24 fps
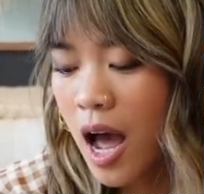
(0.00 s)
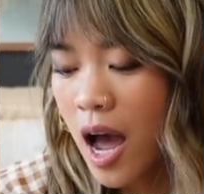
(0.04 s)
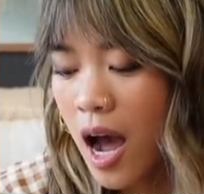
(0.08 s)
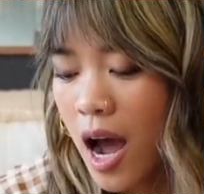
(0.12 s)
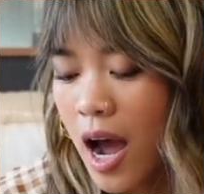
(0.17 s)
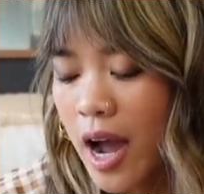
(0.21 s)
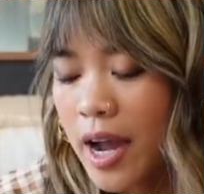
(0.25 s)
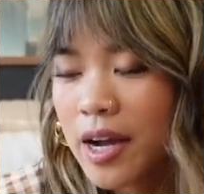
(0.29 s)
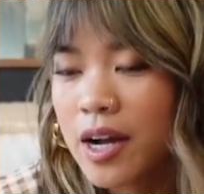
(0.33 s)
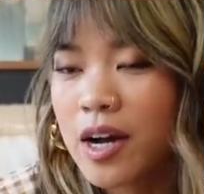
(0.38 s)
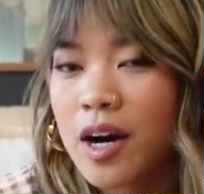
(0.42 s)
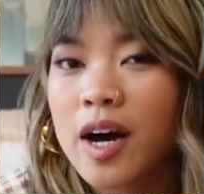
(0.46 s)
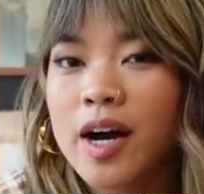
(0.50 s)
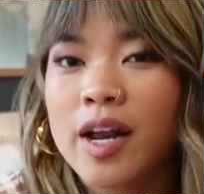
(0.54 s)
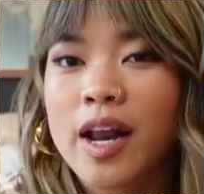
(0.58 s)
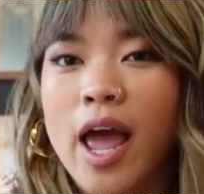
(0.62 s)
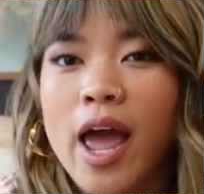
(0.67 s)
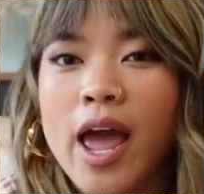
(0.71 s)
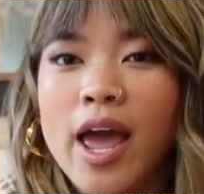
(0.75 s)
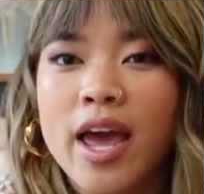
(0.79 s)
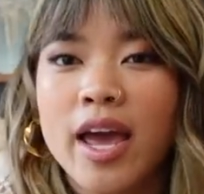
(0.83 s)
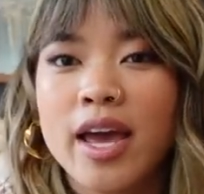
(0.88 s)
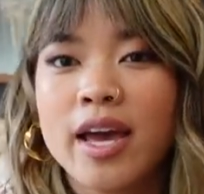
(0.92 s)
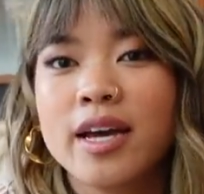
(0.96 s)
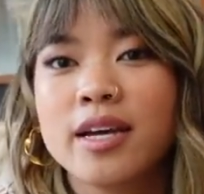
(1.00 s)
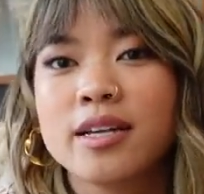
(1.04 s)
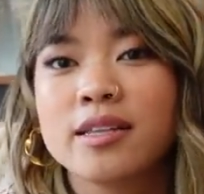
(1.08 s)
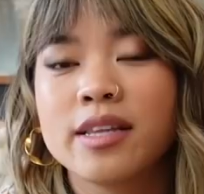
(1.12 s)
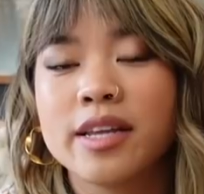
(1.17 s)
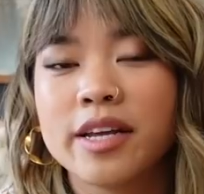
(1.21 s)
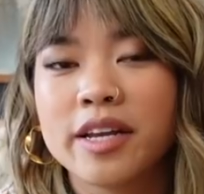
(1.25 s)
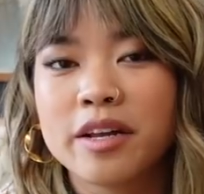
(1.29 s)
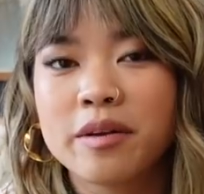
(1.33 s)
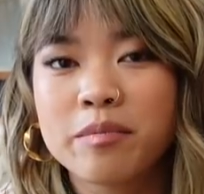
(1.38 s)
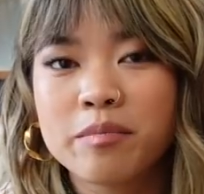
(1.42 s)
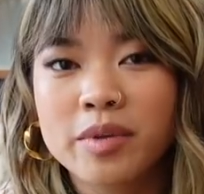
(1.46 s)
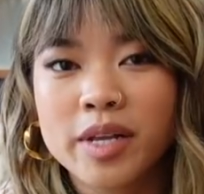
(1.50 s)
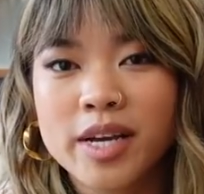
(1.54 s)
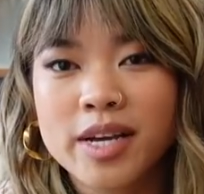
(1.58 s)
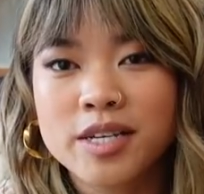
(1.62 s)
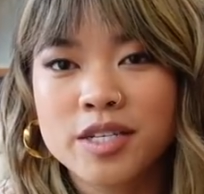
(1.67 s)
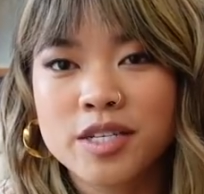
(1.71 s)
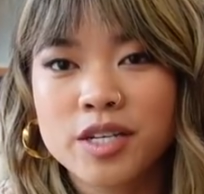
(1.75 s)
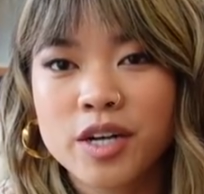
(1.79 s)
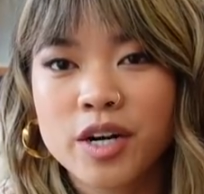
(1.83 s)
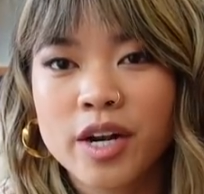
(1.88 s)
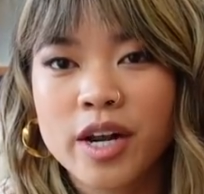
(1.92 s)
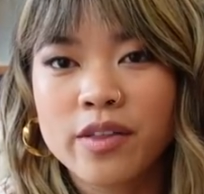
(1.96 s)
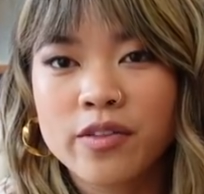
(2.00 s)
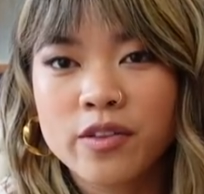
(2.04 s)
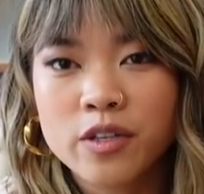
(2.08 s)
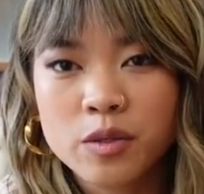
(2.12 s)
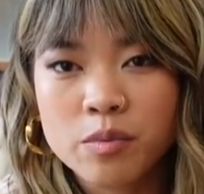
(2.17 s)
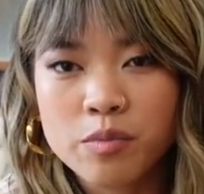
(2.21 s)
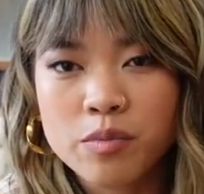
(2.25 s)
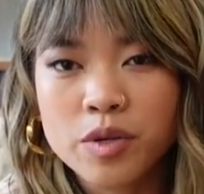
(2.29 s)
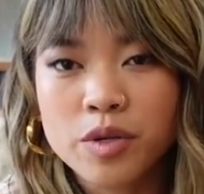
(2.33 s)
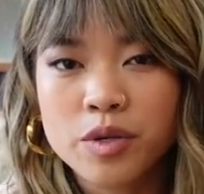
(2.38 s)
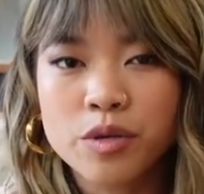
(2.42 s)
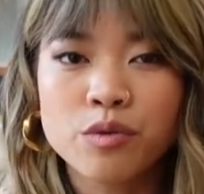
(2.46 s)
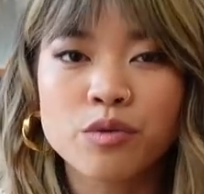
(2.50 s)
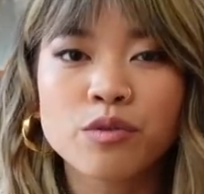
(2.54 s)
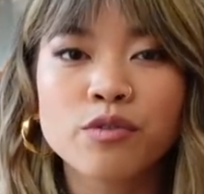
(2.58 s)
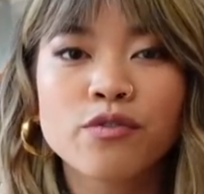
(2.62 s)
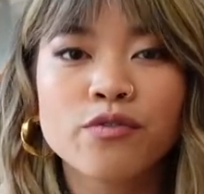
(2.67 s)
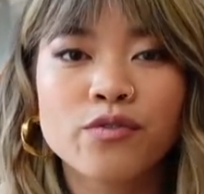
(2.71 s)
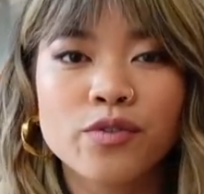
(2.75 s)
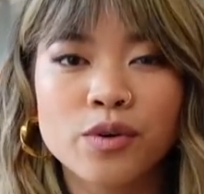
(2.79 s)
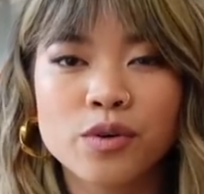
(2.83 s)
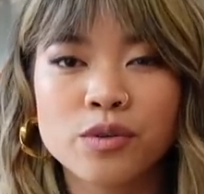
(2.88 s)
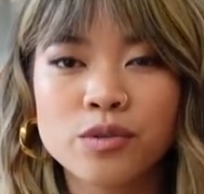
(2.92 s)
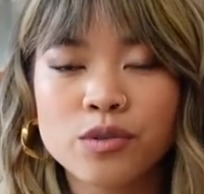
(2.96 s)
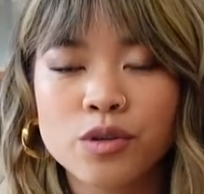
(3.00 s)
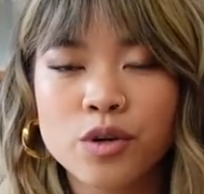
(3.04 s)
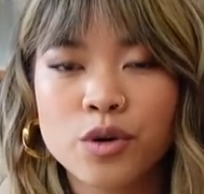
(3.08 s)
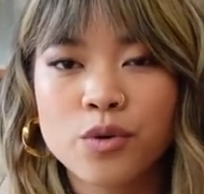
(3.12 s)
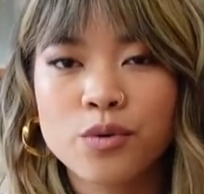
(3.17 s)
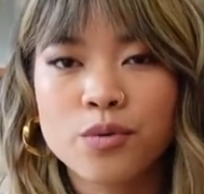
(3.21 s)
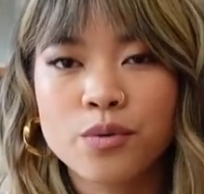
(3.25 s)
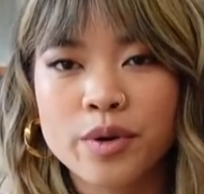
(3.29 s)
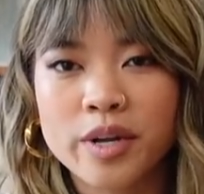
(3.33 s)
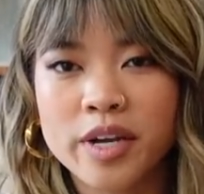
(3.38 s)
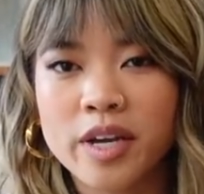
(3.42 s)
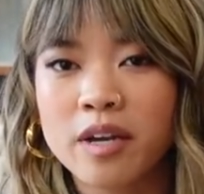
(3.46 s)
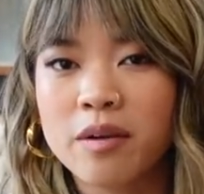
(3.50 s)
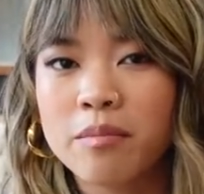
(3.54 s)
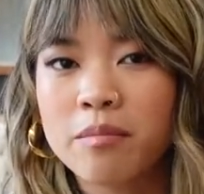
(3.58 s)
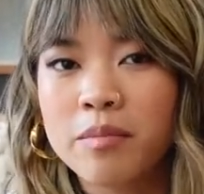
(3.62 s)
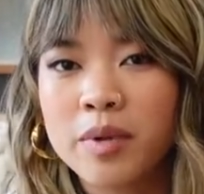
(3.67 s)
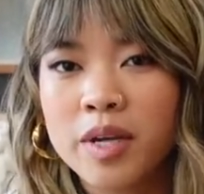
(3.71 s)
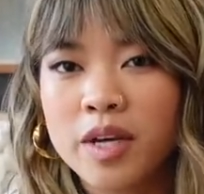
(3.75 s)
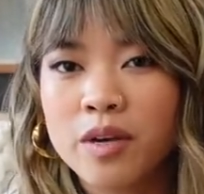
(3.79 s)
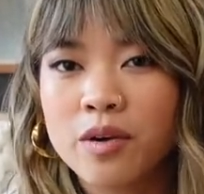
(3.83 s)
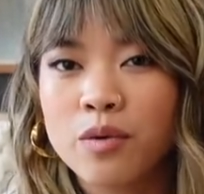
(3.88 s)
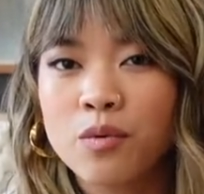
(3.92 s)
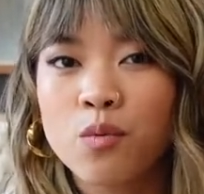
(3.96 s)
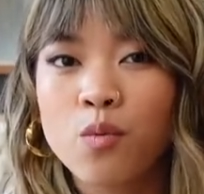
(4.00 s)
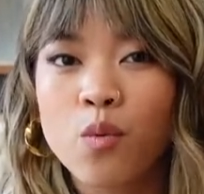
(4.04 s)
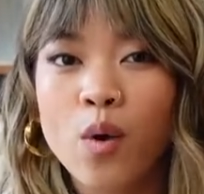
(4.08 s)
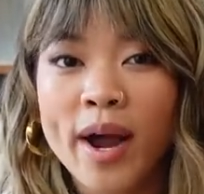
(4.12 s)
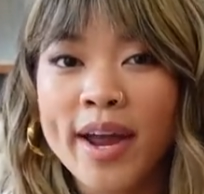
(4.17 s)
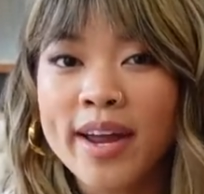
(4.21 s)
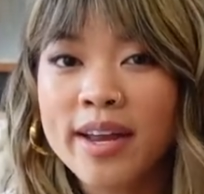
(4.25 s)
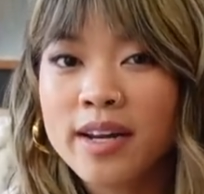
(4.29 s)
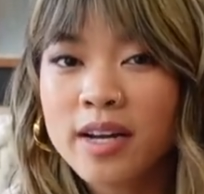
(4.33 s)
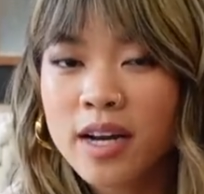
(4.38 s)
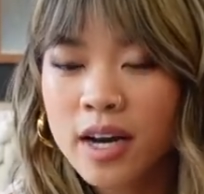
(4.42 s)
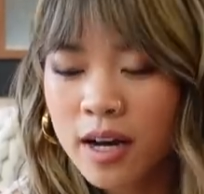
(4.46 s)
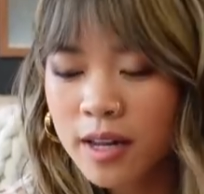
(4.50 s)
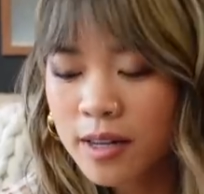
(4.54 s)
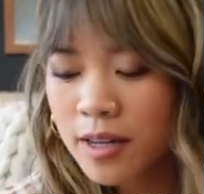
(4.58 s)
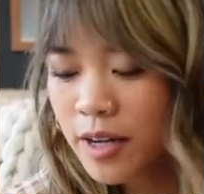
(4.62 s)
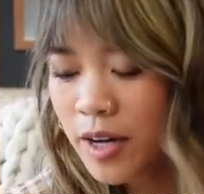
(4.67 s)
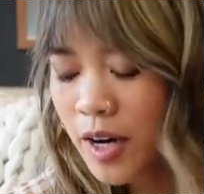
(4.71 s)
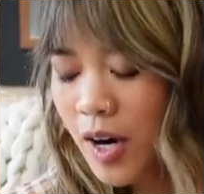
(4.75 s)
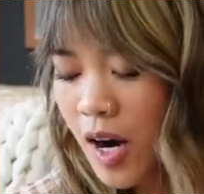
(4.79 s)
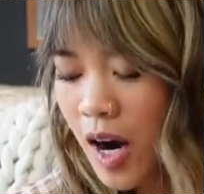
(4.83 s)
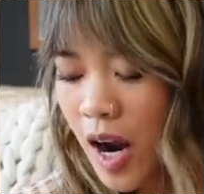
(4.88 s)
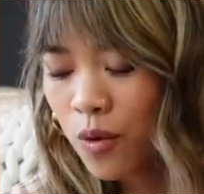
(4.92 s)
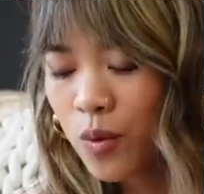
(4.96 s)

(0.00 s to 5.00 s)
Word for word: I got a linen blazer in this beautiful creamy white color.